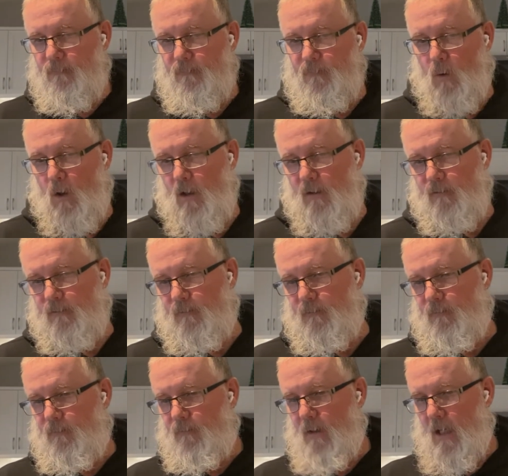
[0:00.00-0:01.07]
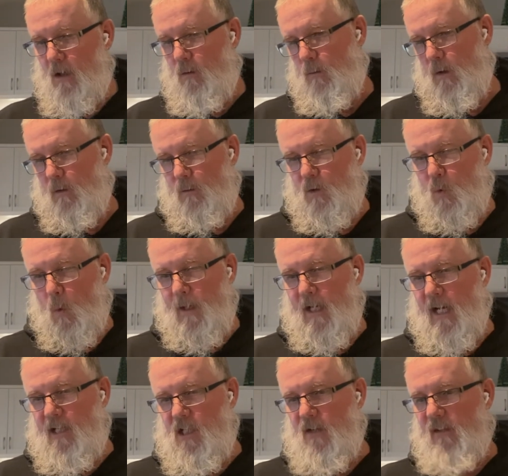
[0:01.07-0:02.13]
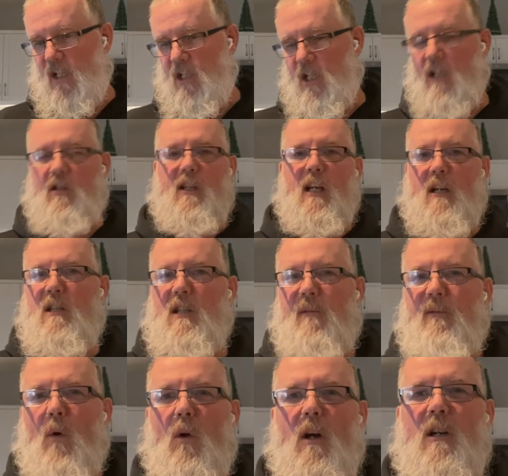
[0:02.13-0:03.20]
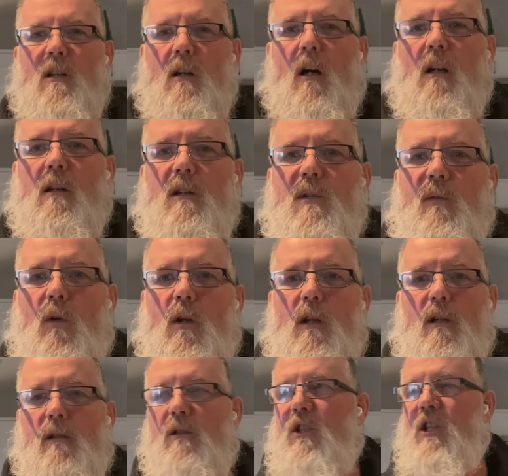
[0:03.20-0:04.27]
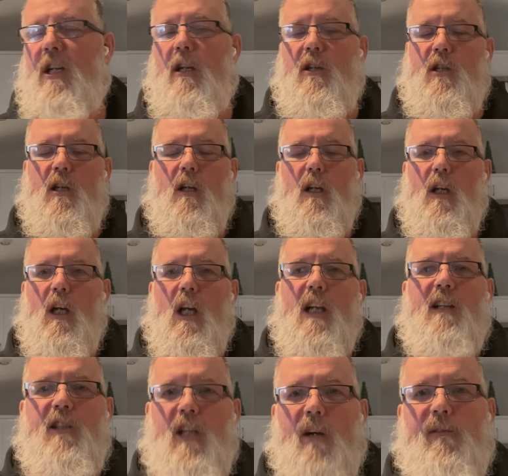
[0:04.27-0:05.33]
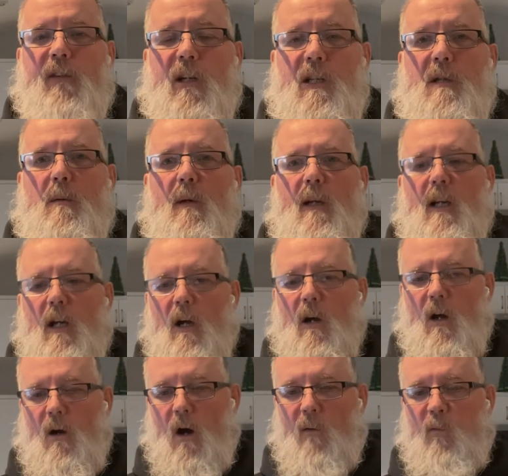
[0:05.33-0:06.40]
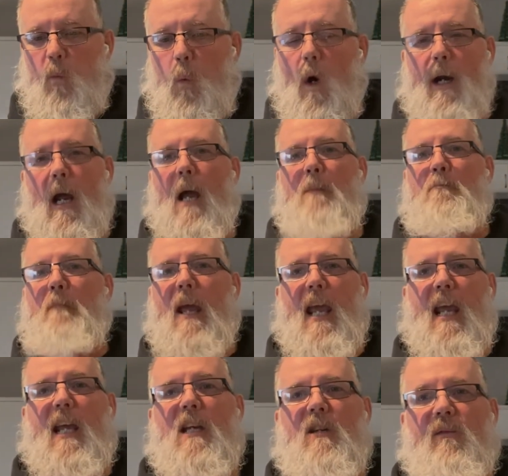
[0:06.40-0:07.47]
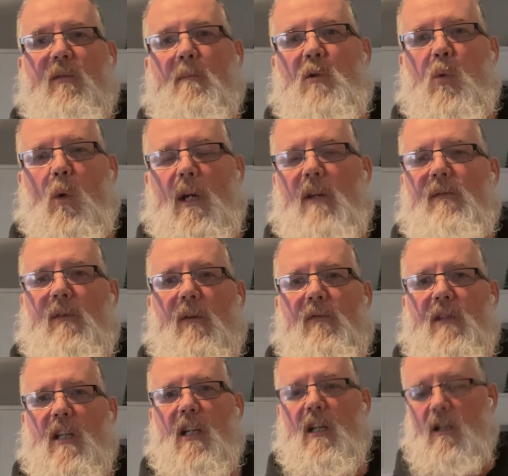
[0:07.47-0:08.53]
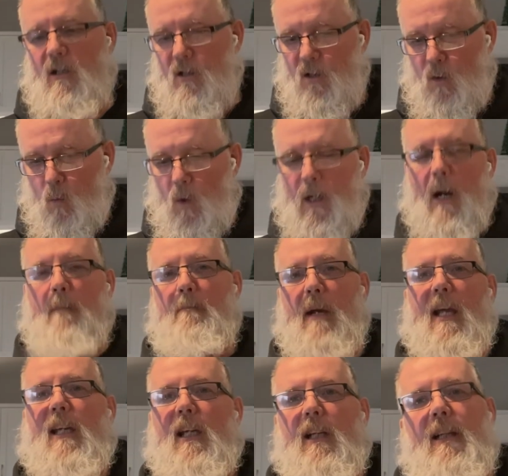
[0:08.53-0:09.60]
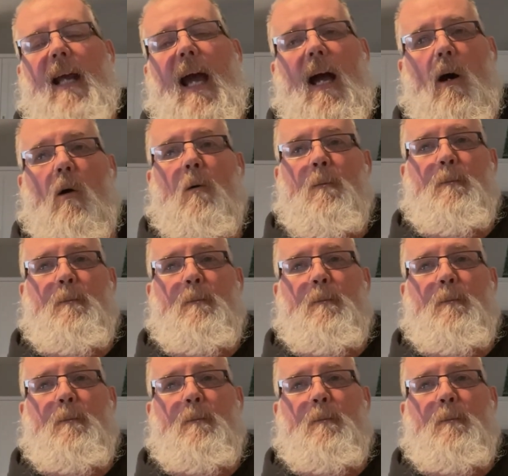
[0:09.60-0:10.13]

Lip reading: 28.76. So yeah, let's say $400, 400 and change difference of what I made from 2015 to what I'm making now,